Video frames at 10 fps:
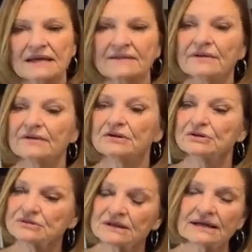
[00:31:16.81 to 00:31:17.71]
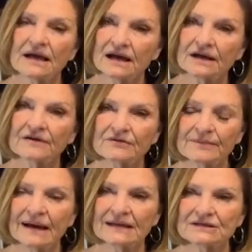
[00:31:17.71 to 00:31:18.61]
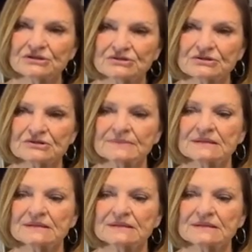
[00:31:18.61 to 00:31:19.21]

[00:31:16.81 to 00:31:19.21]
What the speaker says: and they're usually not covered by insurance.